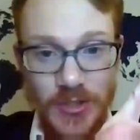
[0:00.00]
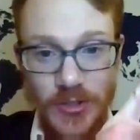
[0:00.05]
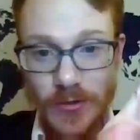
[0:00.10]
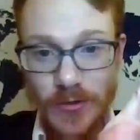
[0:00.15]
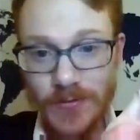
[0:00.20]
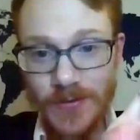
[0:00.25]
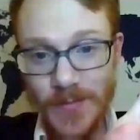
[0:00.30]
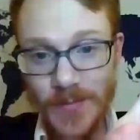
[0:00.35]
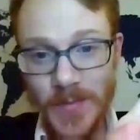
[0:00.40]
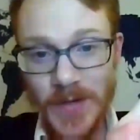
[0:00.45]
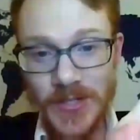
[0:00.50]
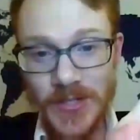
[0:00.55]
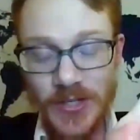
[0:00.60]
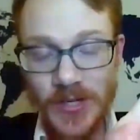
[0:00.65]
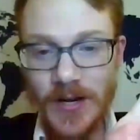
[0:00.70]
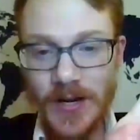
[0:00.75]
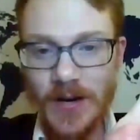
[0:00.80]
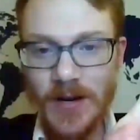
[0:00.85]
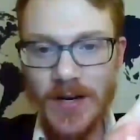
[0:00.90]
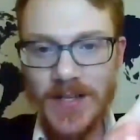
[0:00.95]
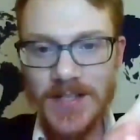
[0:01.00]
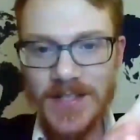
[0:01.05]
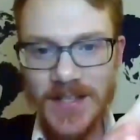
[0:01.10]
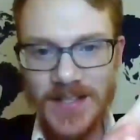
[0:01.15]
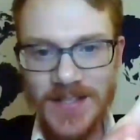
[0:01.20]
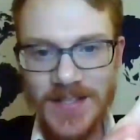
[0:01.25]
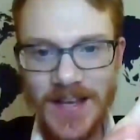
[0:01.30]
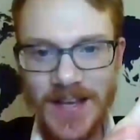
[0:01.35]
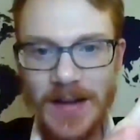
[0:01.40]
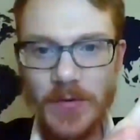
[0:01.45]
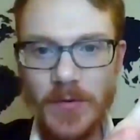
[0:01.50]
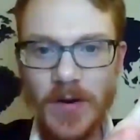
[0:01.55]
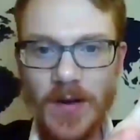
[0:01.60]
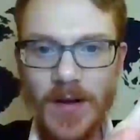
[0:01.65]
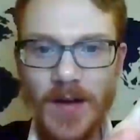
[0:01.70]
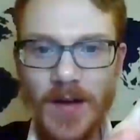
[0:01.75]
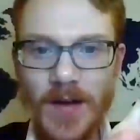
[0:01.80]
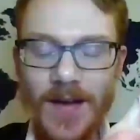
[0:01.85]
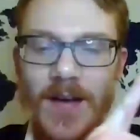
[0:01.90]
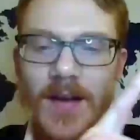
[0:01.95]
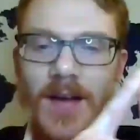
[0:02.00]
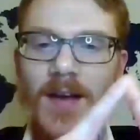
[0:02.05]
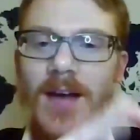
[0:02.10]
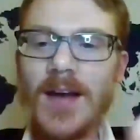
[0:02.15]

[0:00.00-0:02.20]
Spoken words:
children of missionaries, et cetera.